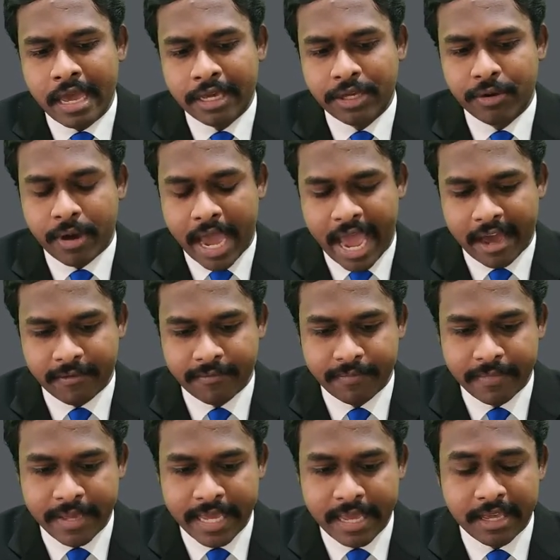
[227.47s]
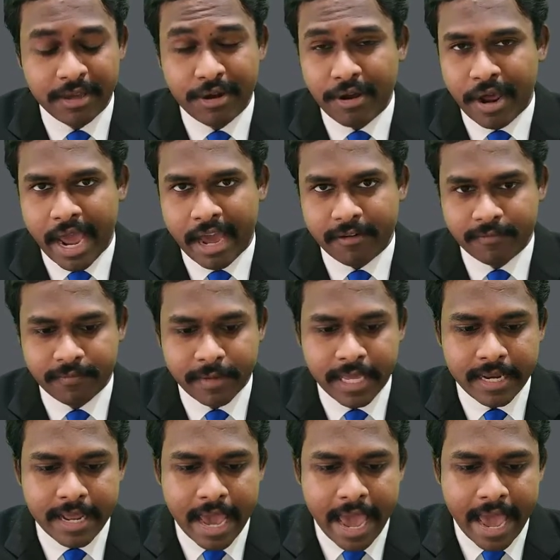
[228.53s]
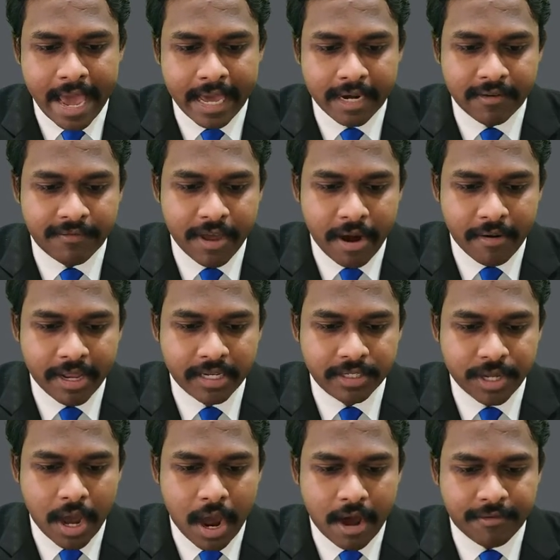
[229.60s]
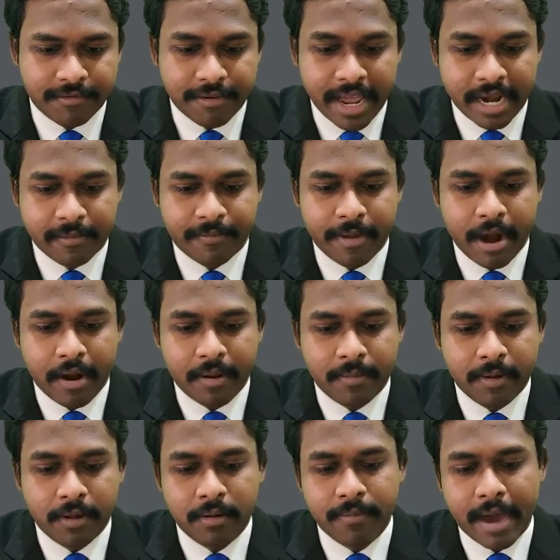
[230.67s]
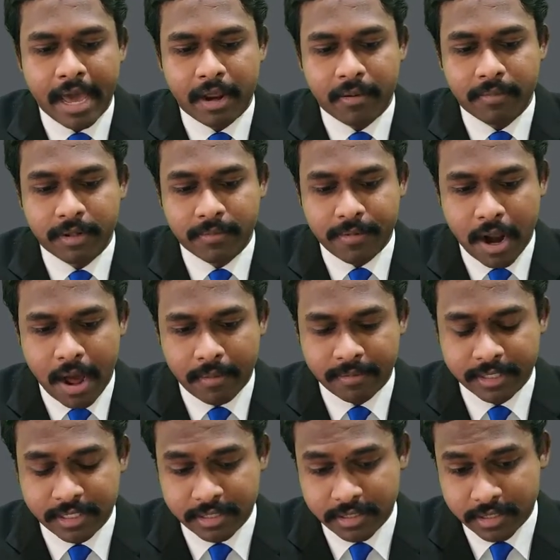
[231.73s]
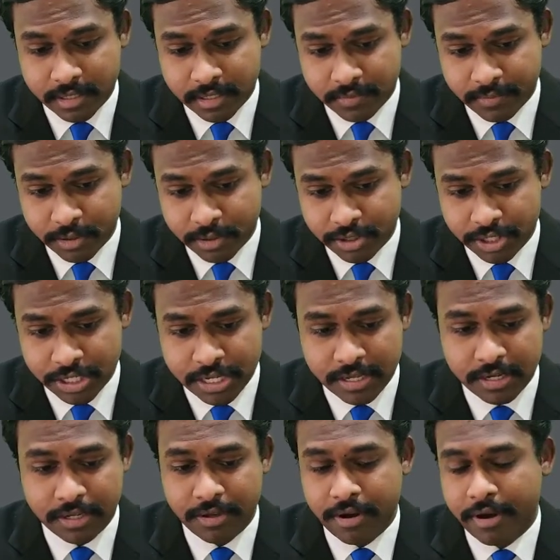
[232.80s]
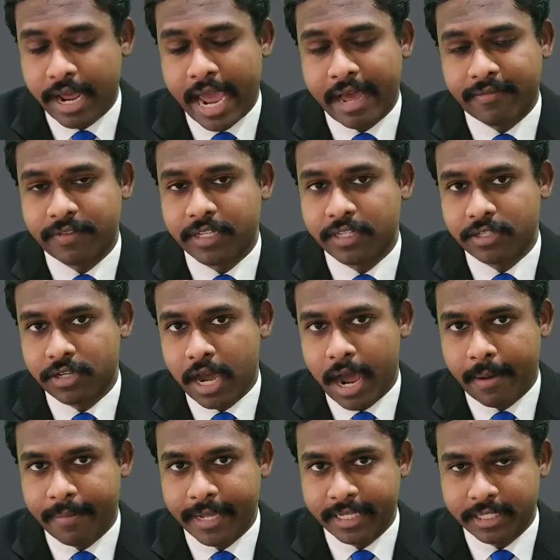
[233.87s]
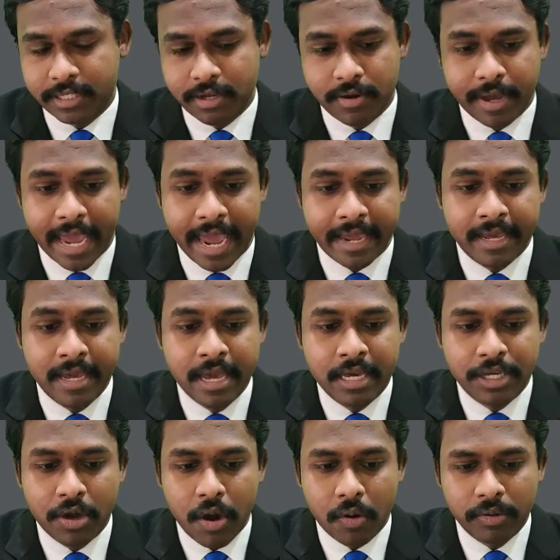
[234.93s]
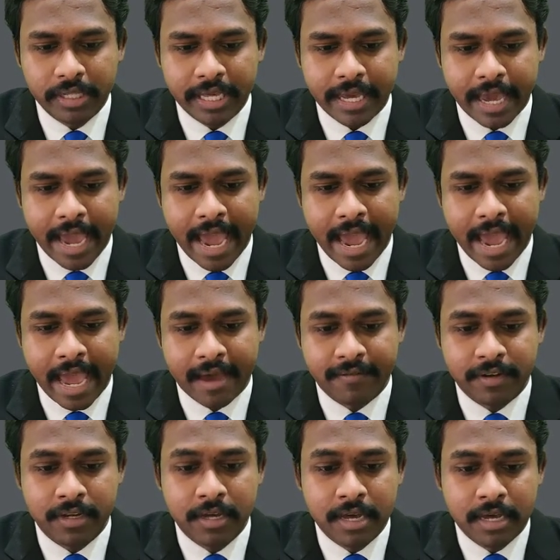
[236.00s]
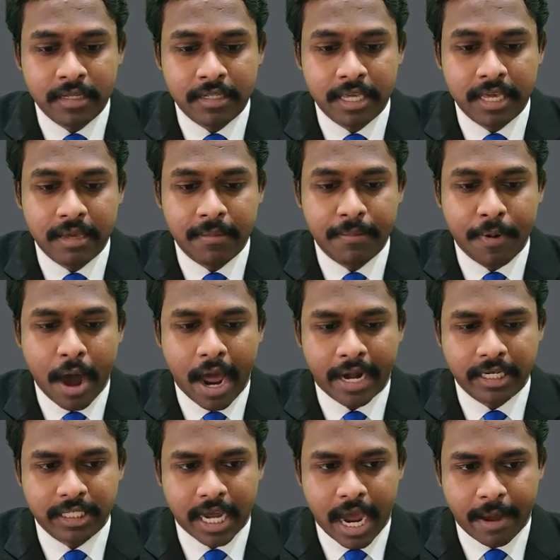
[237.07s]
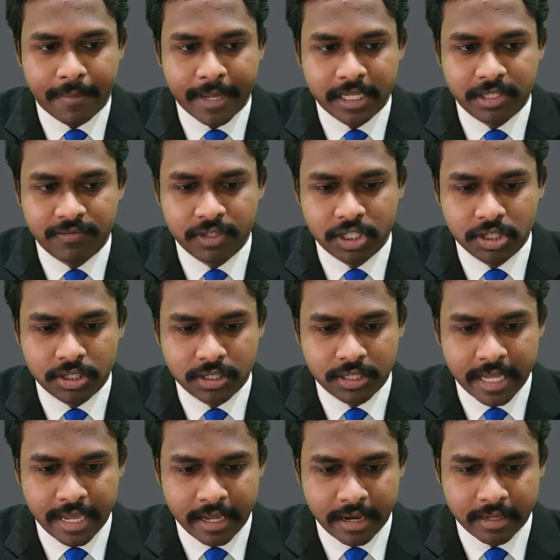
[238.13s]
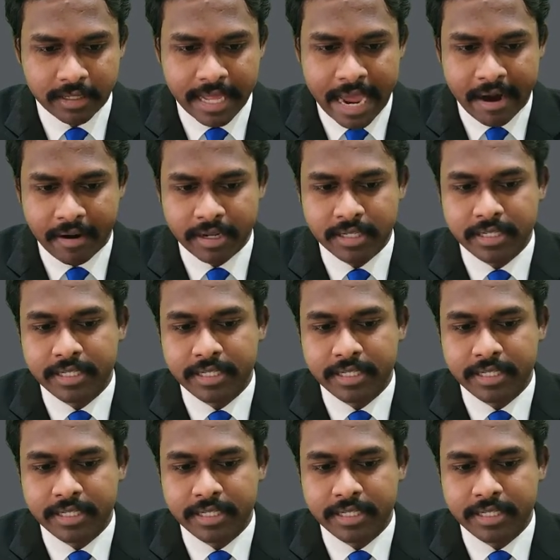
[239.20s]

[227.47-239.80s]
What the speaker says: you don't have mean and variance of random variable, binomial probability distribution. You don't have these topics, okay? You only have the important topics which is there in the